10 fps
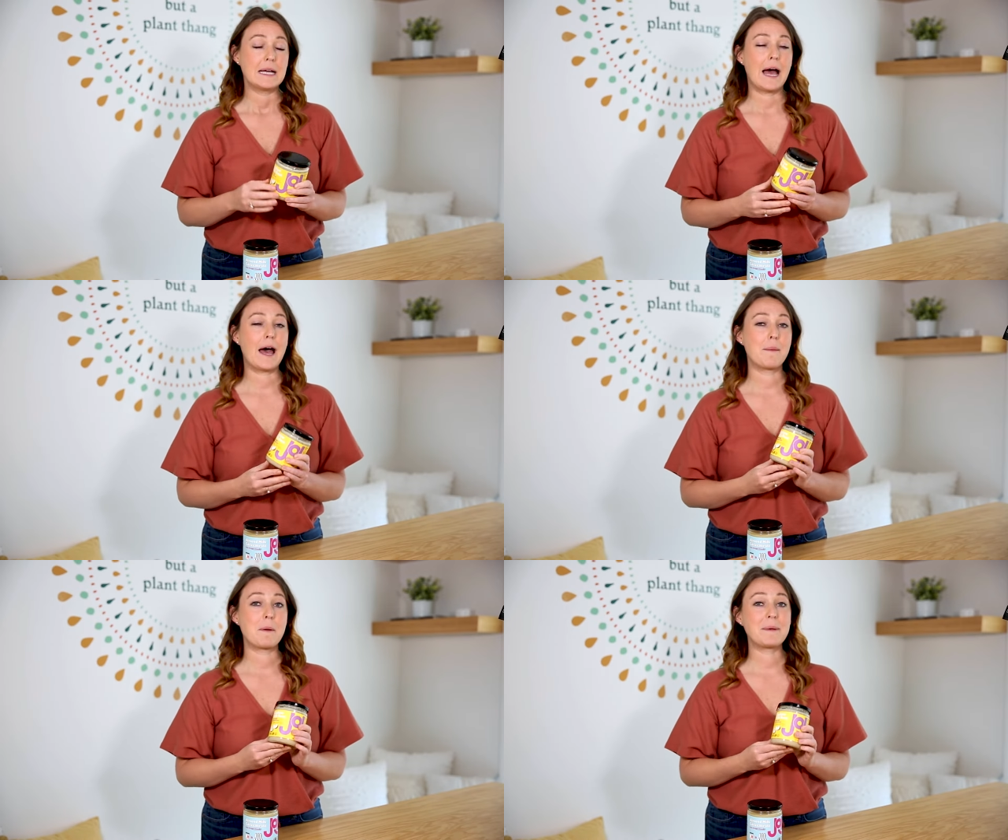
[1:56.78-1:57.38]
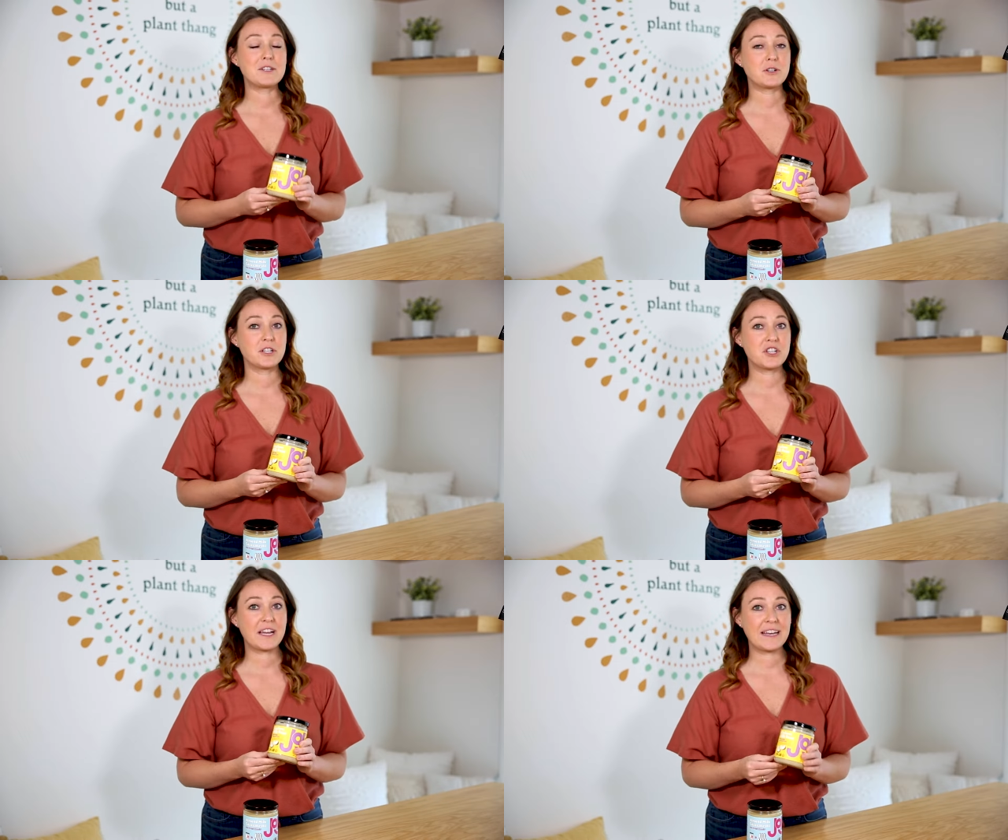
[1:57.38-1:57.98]
But be sure
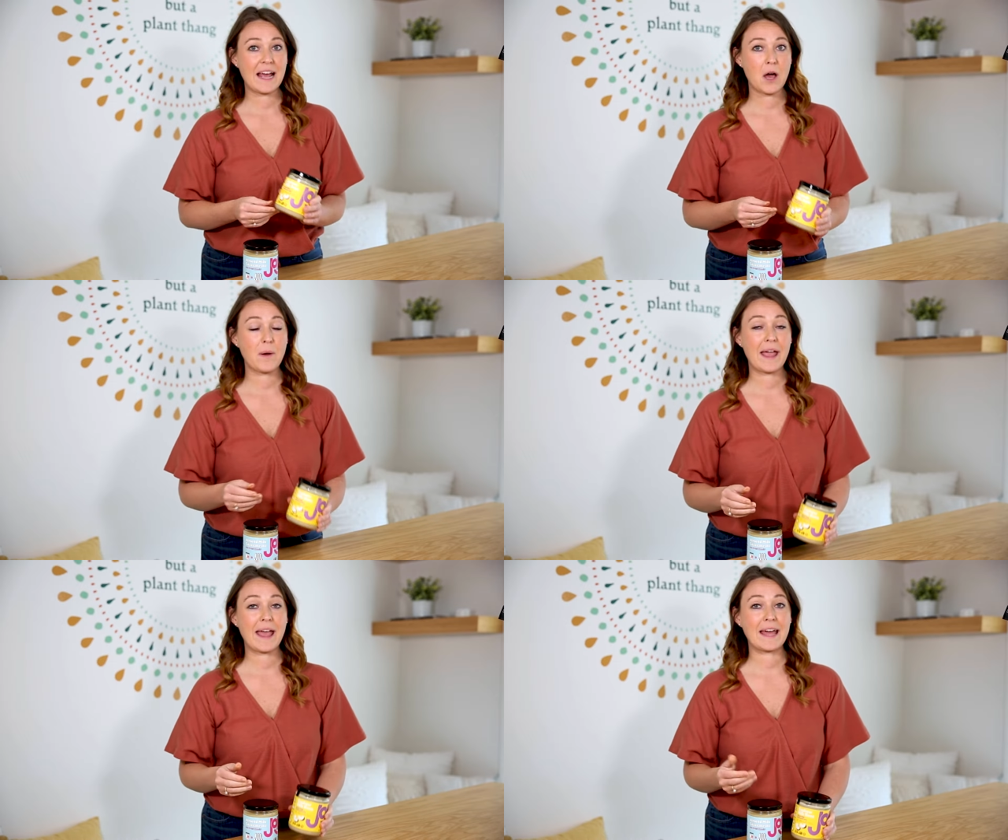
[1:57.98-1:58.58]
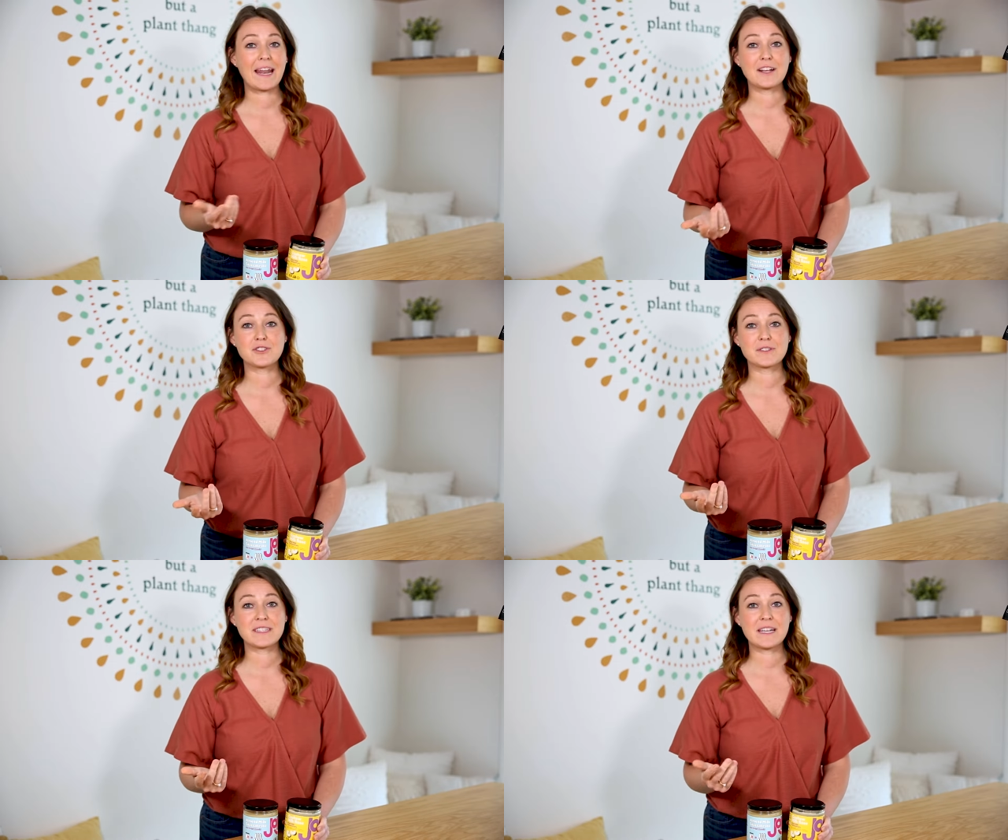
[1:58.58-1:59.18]
to check it out, and as
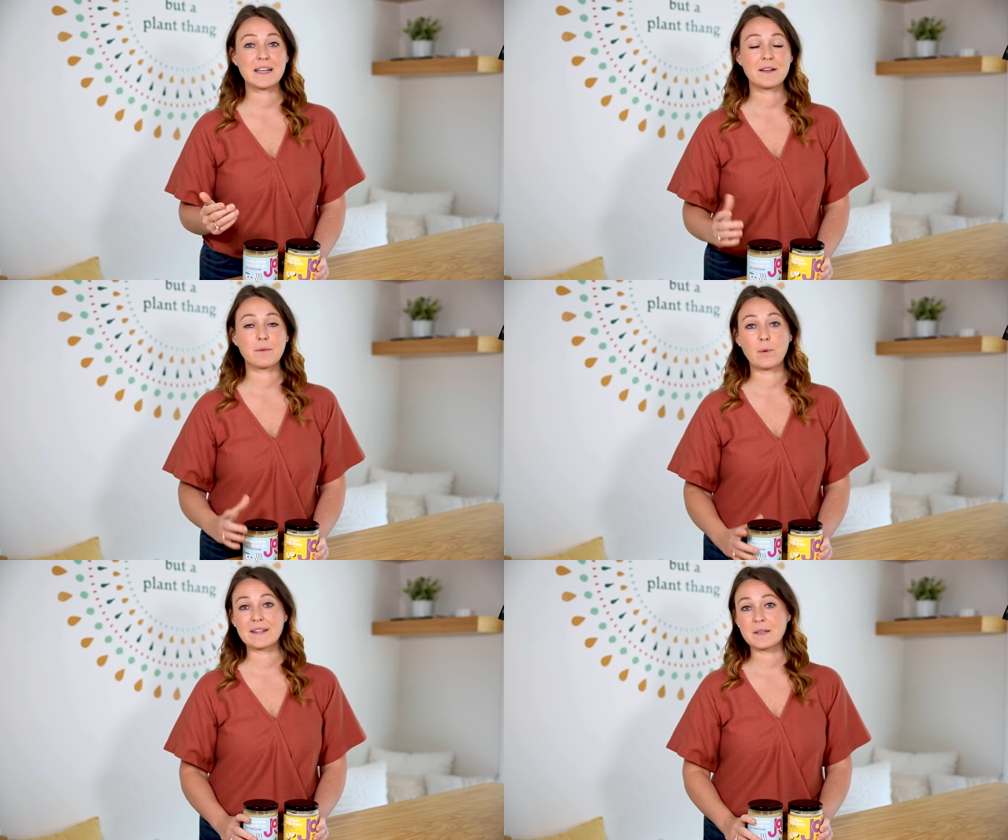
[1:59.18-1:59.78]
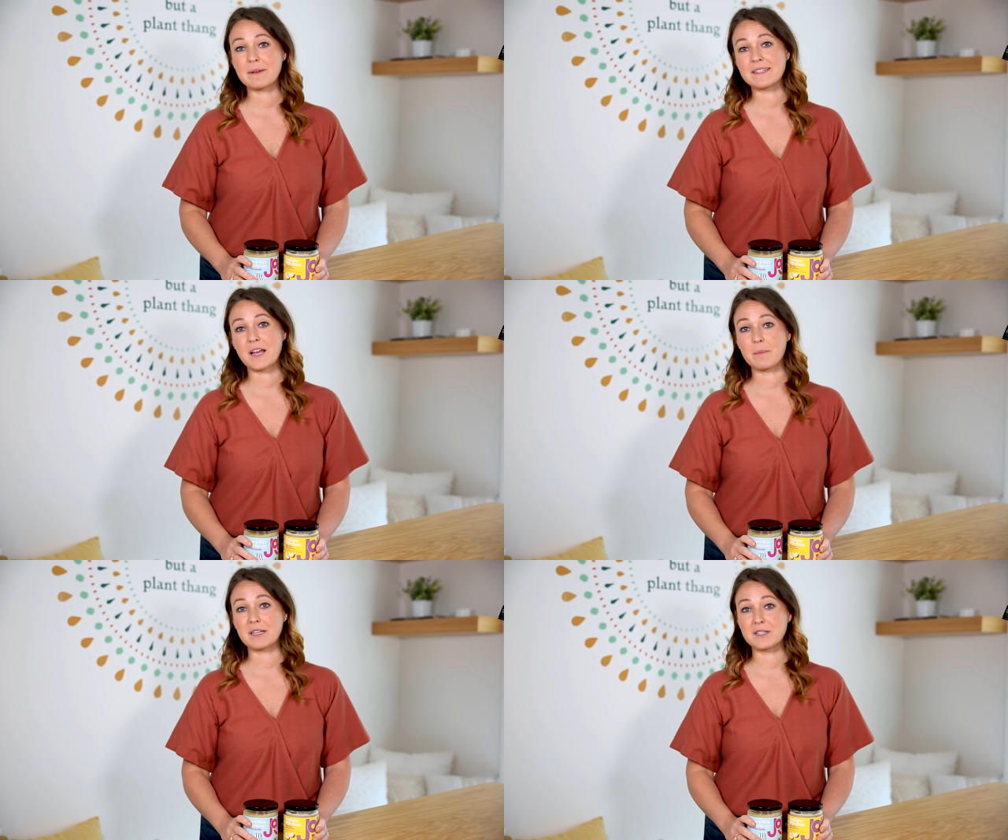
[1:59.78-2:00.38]
you'll see, recipes
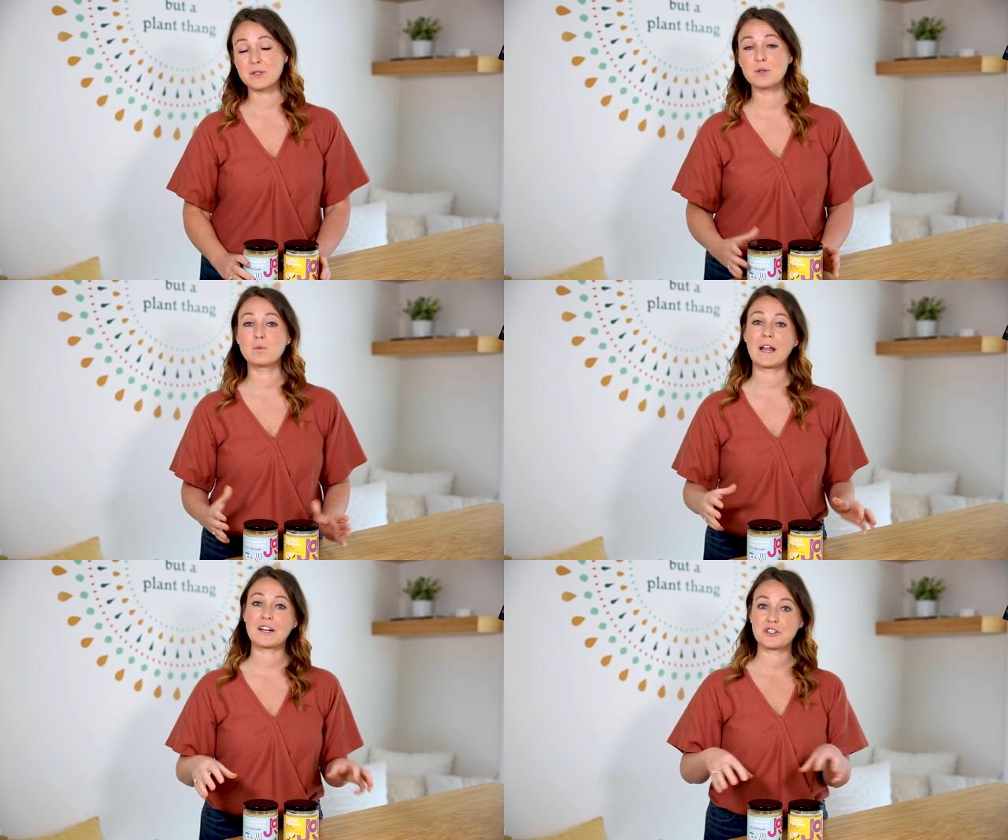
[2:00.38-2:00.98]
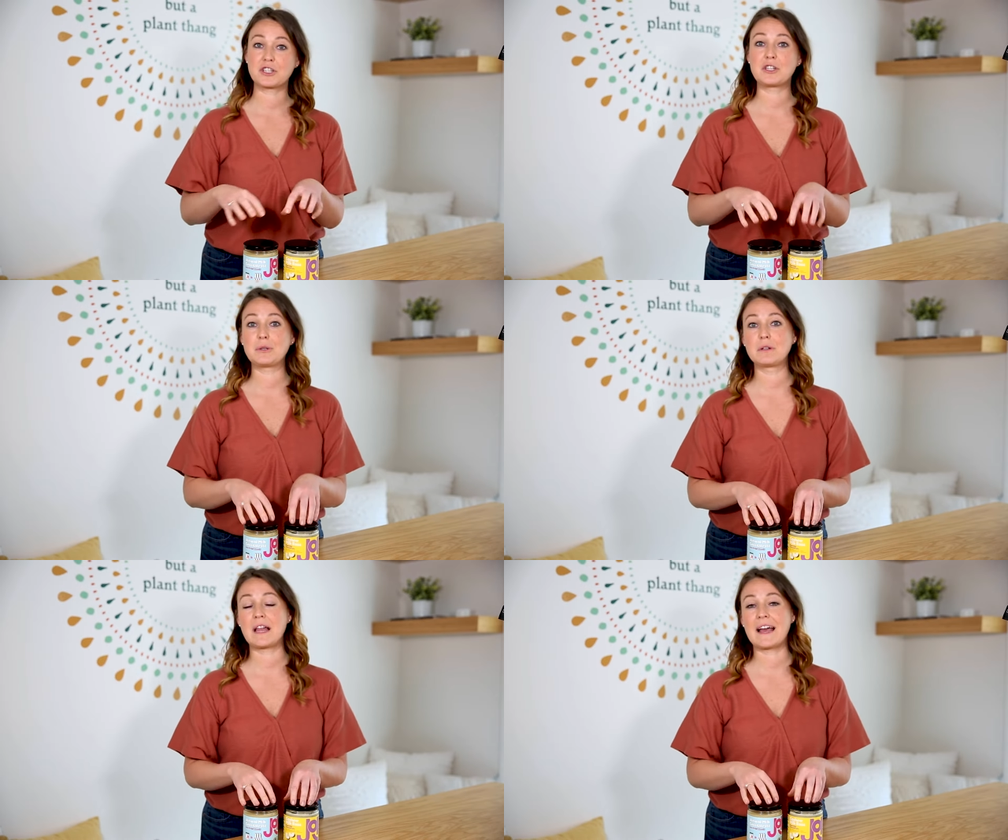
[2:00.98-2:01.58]
coming soon will actually
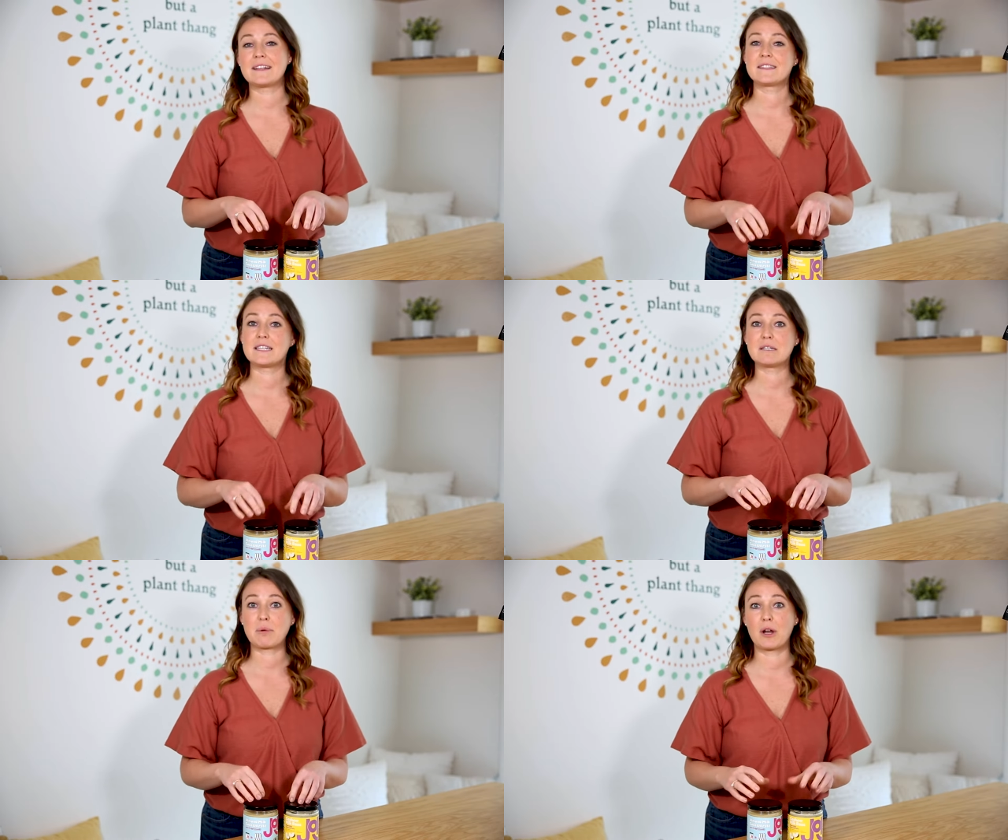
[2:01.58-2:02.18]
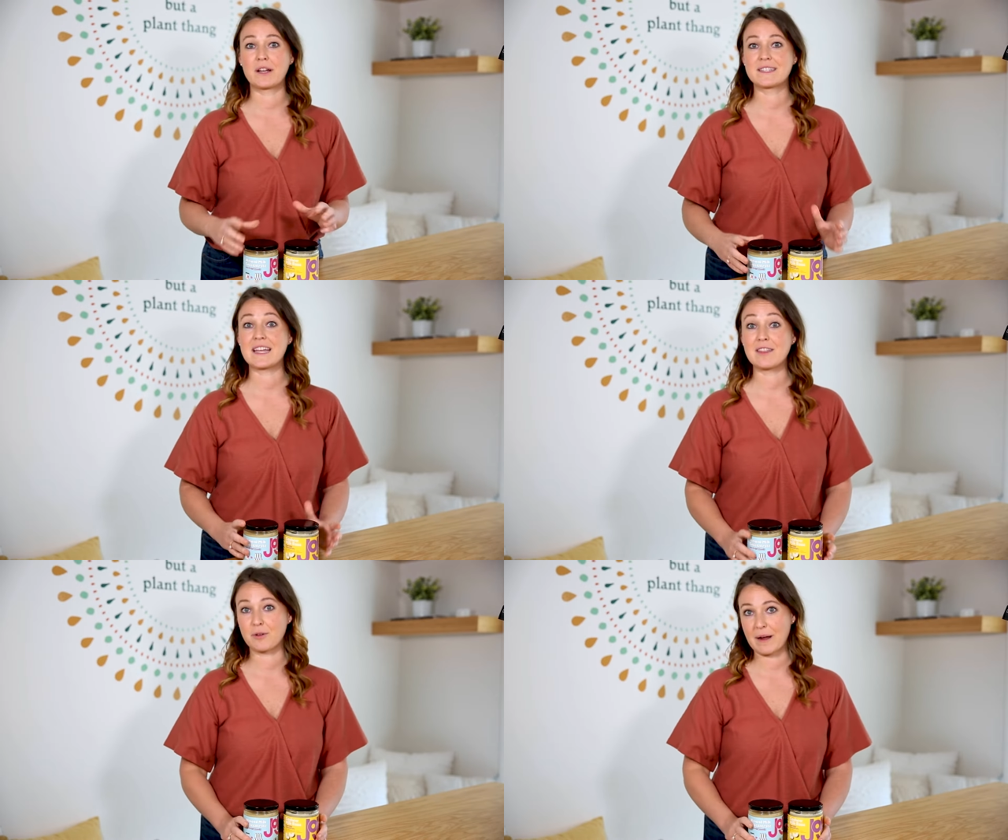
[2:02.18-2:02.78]
utilize these products in the